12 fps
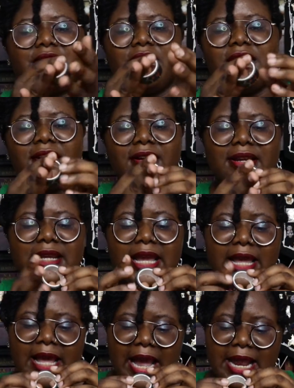god
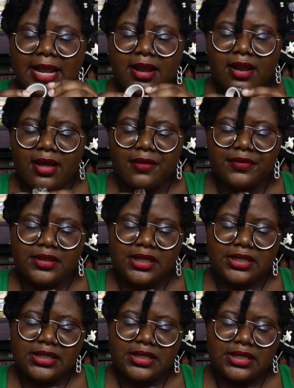I love
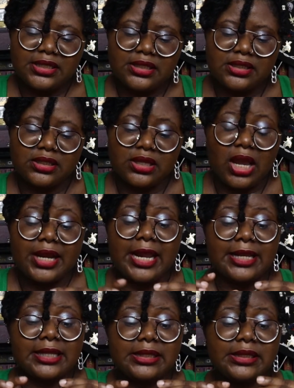the design
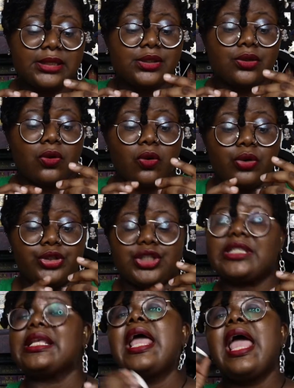like this is
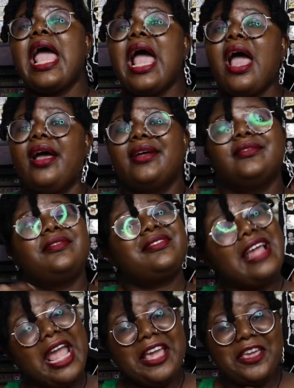gorgeous
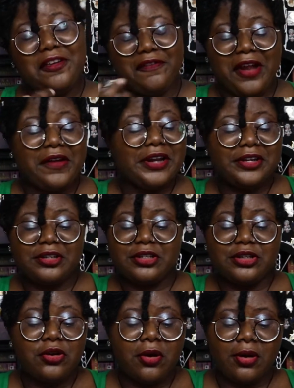thank you Fairy
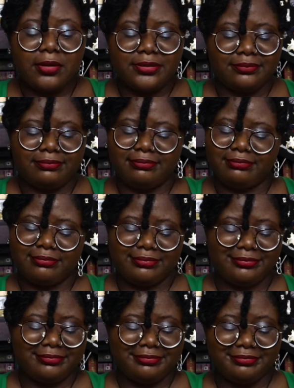y'all
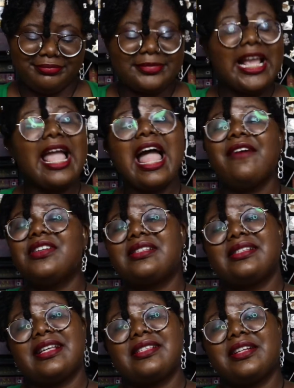ever
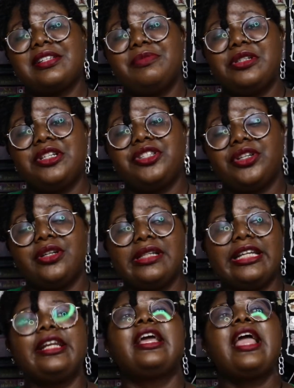since I started bullet
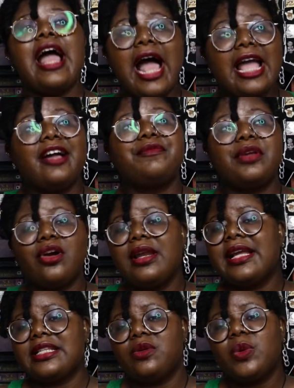journaling, I have been
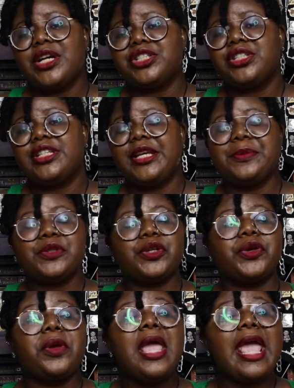collecting washi tape.
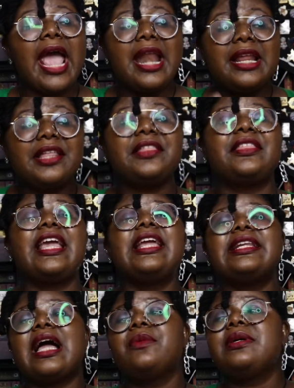So
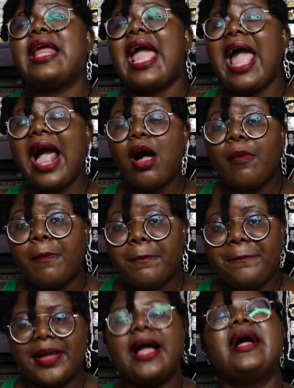anything that would help
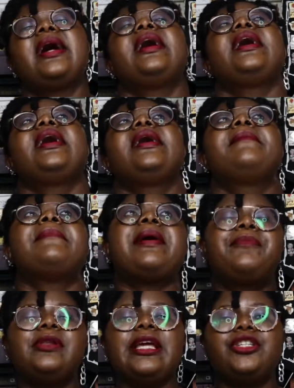my
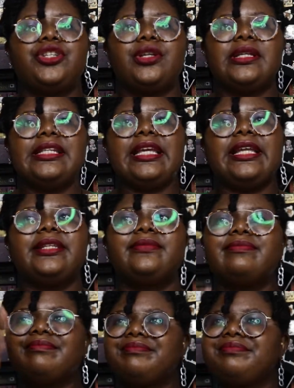bullet journaling